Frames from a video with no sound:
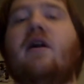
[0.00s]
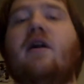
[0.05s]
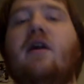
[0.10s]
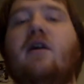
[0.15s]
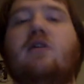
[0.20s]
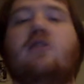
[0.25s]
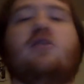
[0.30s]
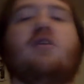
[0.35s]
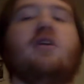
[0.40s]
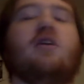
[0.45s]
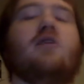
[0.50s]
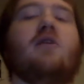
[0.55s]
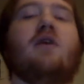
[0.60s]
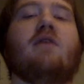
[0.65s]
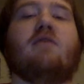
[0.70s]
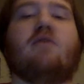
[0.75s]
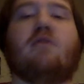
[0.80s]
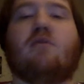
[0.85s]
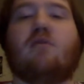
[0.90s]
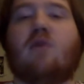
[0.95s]
And I think you
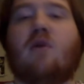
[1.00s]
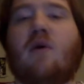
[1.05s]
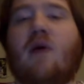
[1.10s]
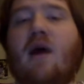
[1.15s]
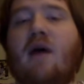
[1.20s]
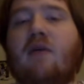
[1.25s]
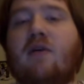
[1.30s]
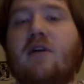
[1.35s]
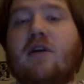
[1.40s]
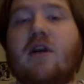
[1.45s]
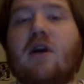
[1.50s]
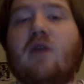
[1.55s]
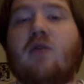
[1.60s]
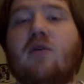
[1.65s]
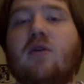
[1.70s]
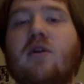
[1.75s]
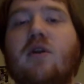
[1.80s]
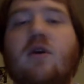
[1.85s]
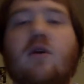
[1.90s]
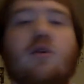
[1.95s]
have to throw Aaron Dell
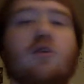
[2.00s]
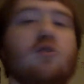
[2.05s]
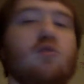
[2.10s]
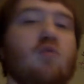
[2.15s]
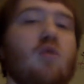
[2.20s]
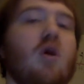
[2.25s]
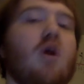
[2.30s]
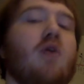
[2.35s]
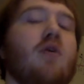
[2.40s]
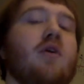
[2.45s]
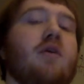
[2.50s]
in there as well.